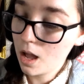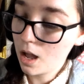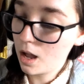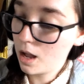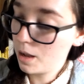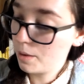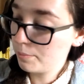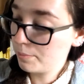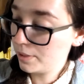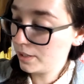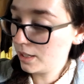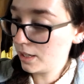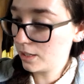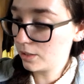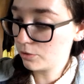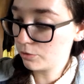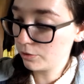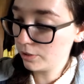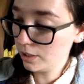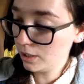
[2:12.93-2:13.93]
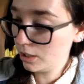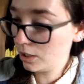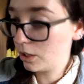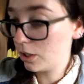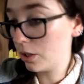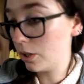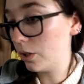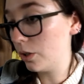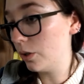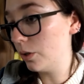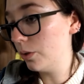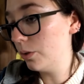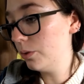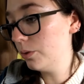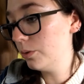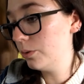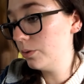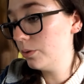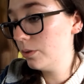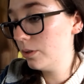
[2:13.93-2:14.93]
But yeah, it's really
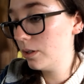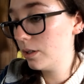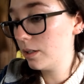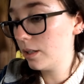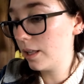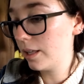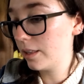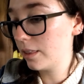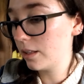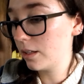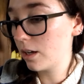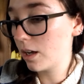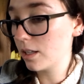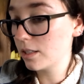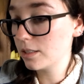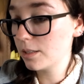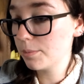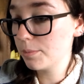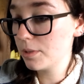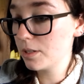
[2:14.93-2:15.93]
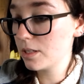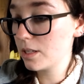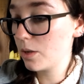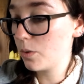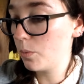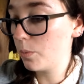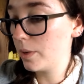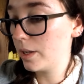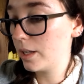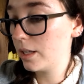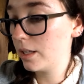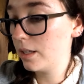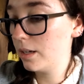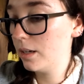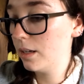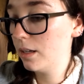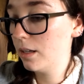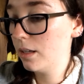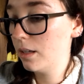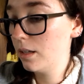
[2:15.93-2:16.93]
cute. Like, the concept is, like, wicked
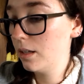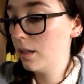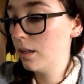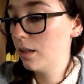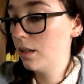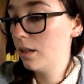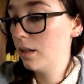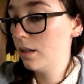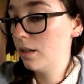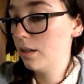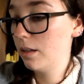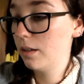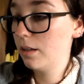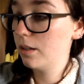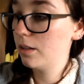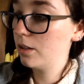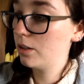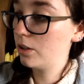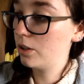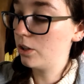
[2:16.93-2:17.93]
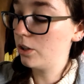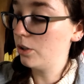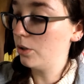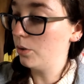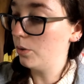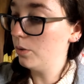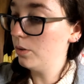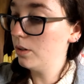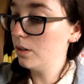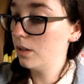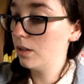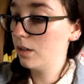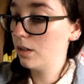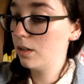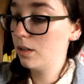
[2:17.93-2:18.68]
cute.